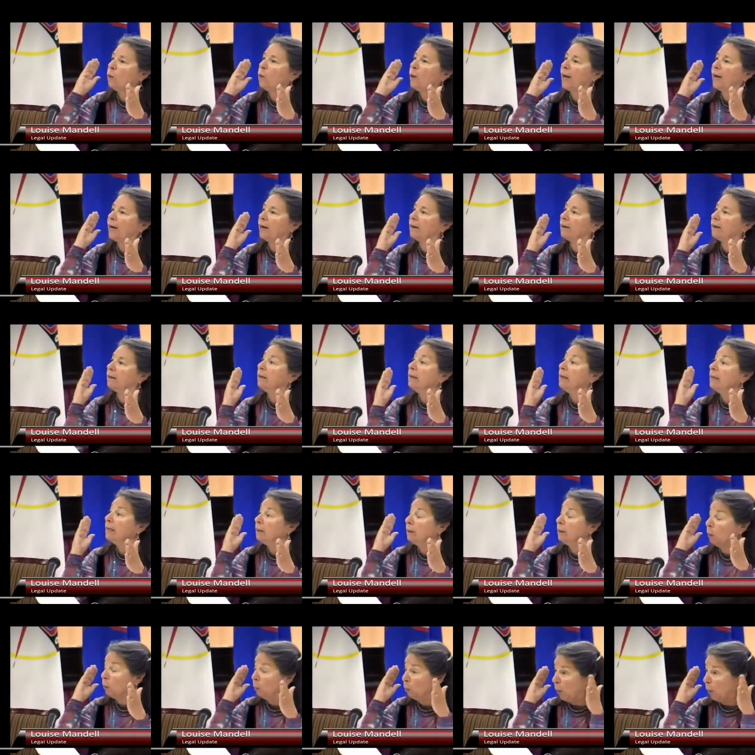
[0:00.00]

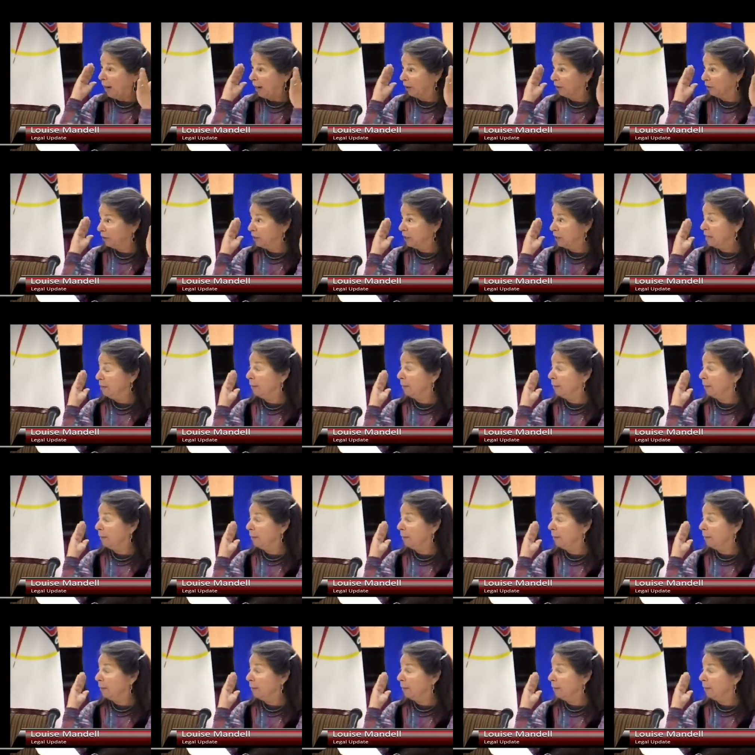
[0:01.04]
where